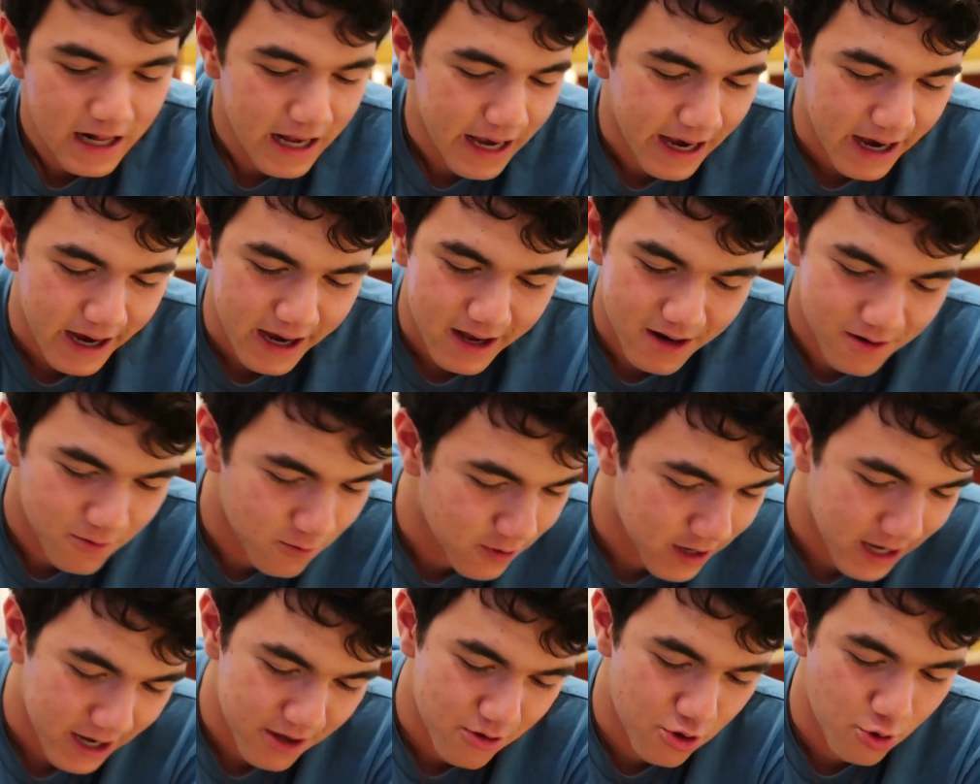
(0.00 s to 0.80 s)
And
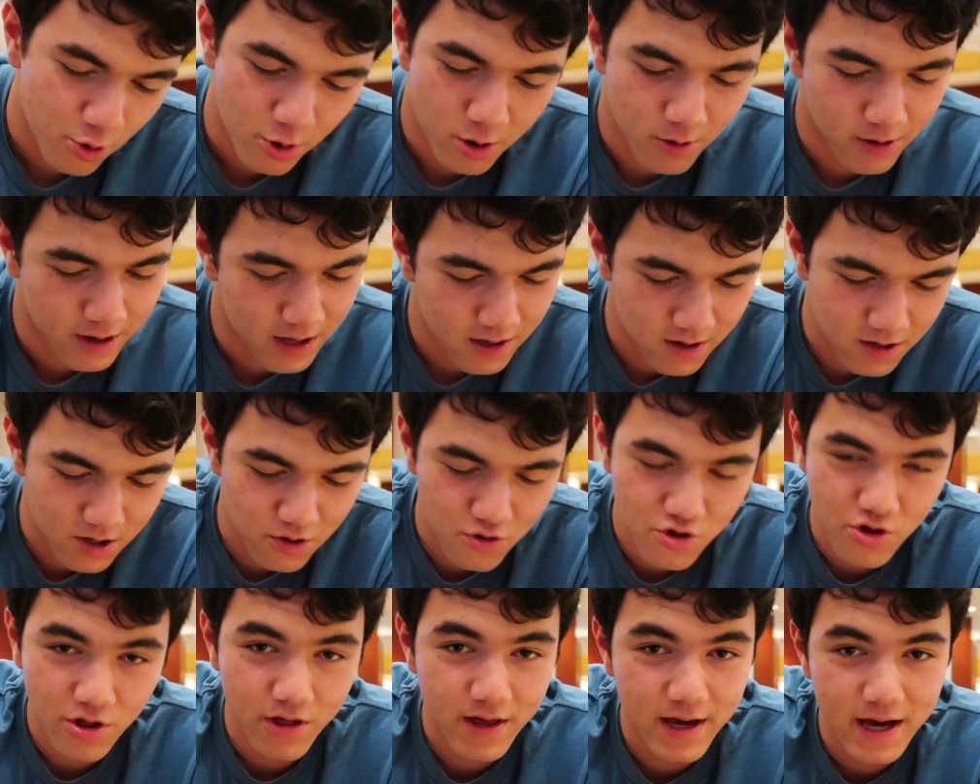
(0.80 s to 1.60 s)
when I drew it,
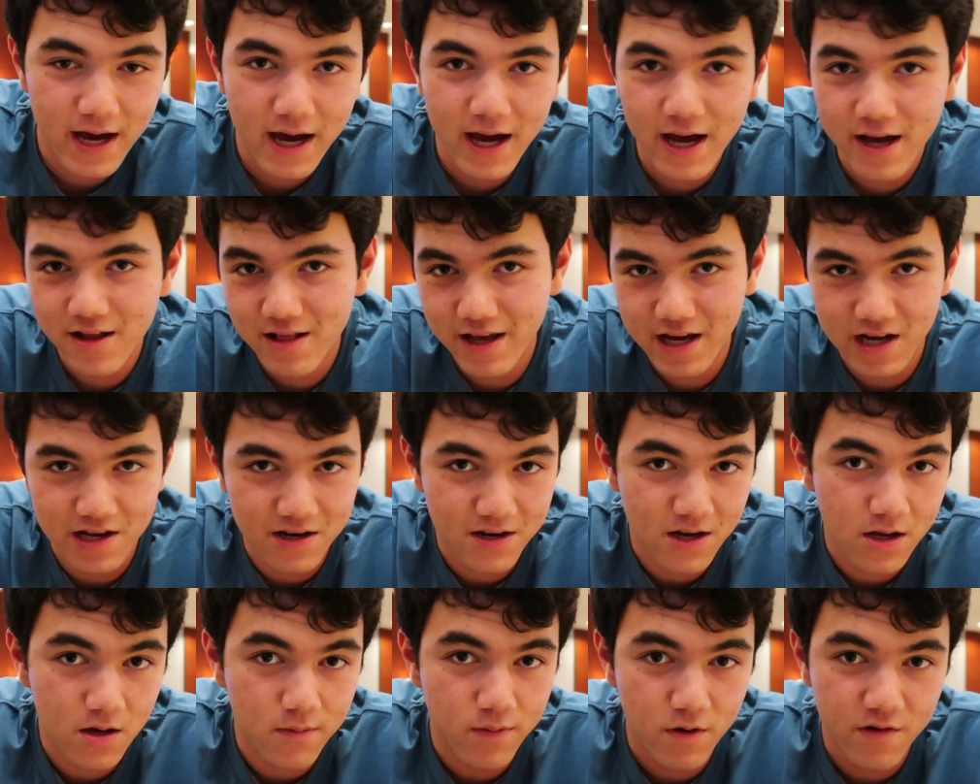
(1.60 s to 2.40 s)
usually I had like a
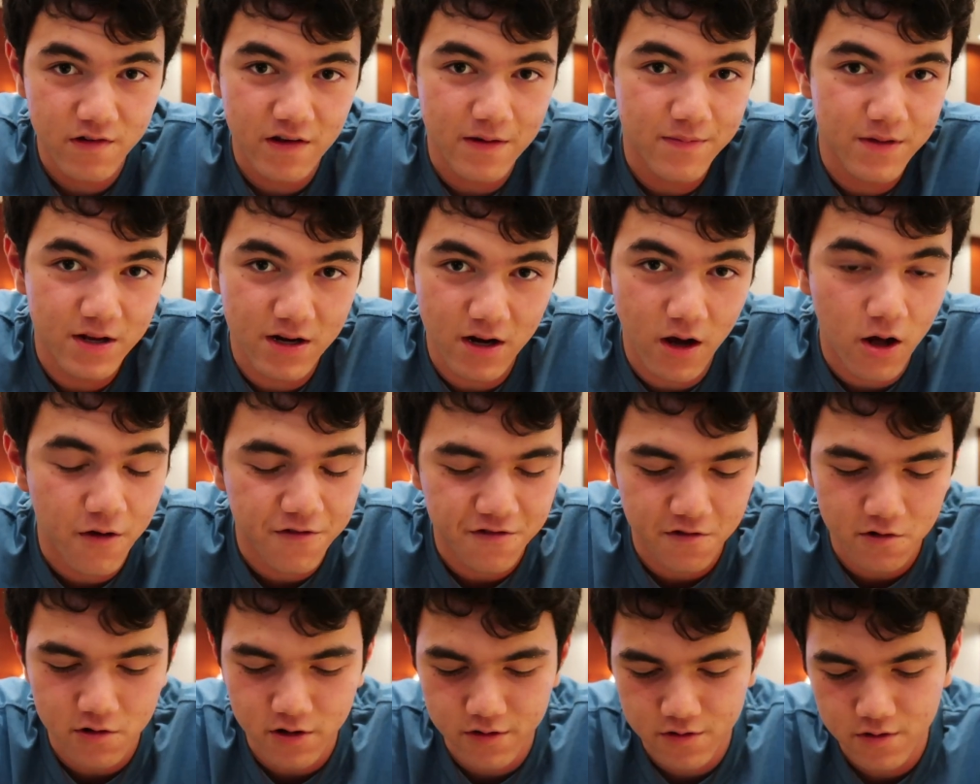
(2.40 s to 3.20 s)
Nib or something to
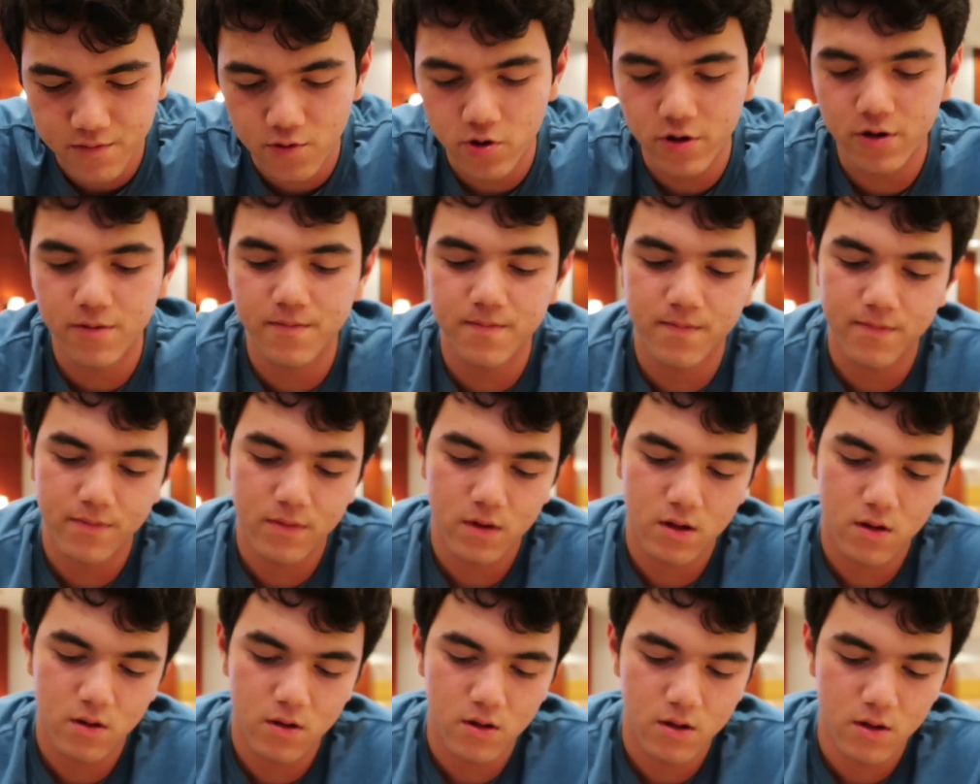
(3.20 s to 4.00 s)
also clear the board.
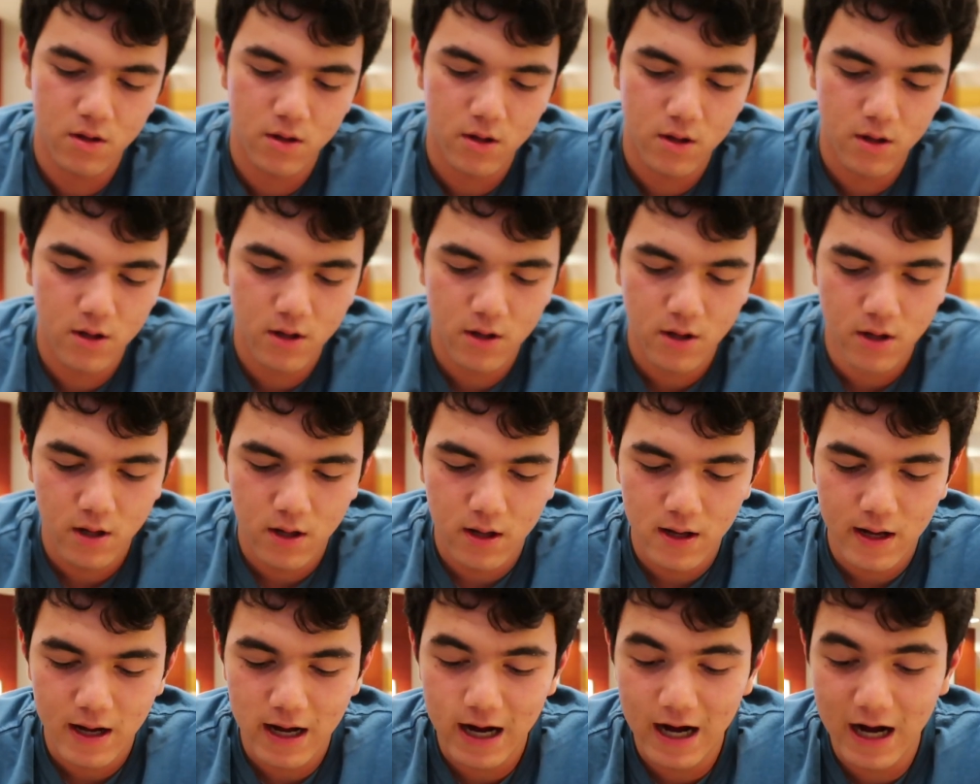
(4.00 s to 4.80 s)

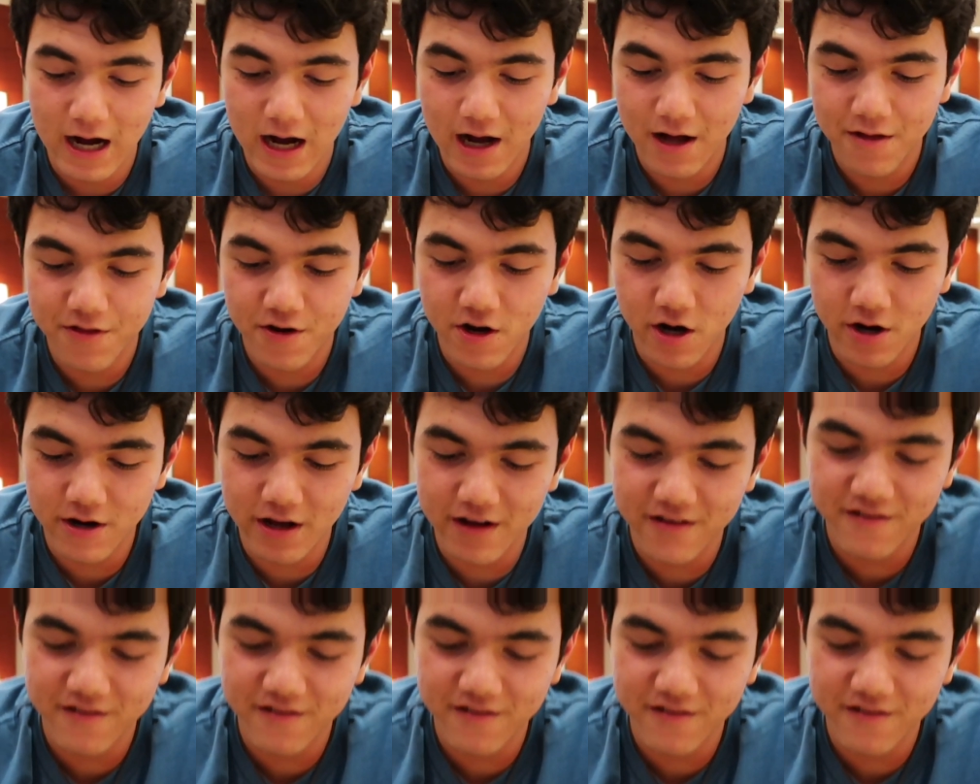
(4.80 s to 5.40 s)
The card I